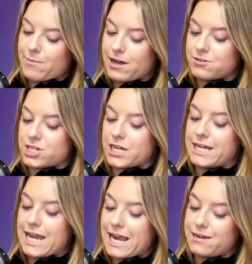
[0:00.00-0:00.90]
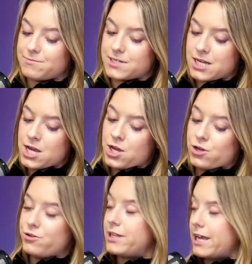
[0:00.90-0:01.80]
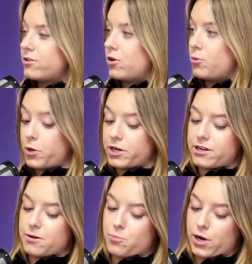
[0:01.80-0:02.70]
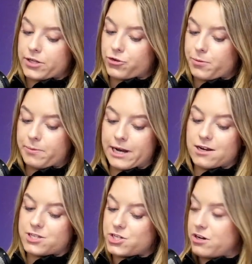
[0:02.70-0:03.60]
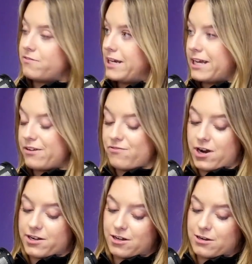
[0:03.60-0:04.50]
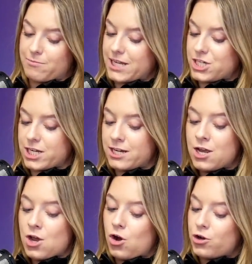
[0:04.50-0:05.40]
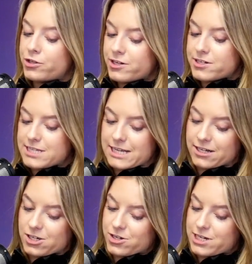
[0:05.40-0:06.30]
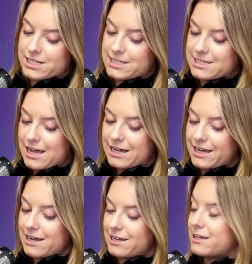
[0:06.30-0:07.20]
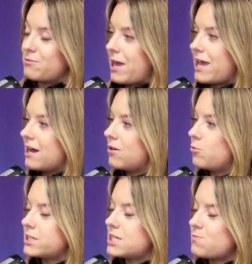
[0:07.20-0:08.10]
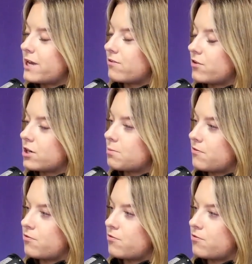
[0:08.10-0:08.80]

came out and named who they thought were their breakthrough players. Dervla Nicavard got a mention. Others included Sadia Kabeya. What did you make of her